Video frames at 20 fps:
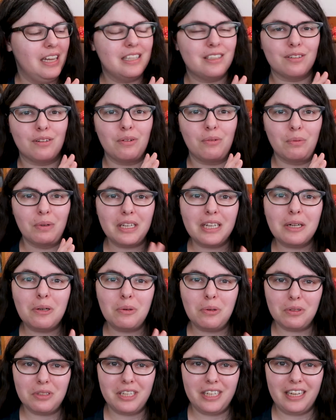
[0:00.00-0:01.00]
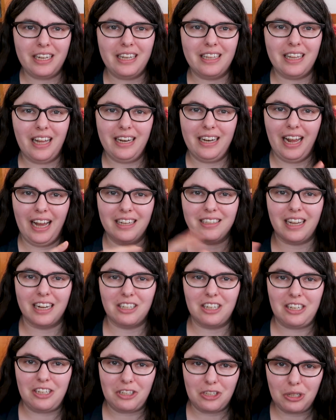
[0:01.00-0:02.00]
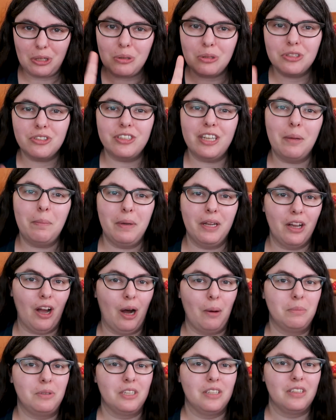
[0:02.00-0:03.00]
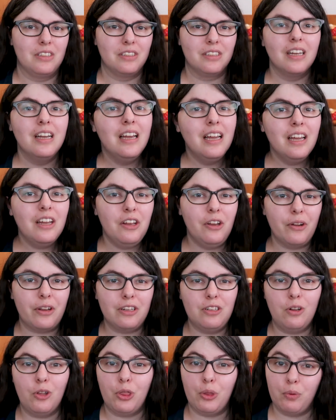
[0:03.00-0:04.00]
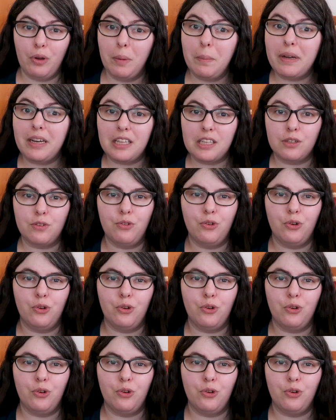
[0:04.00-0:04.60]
It's a really cool tea in that it has actually two steeping options. You can do three minutes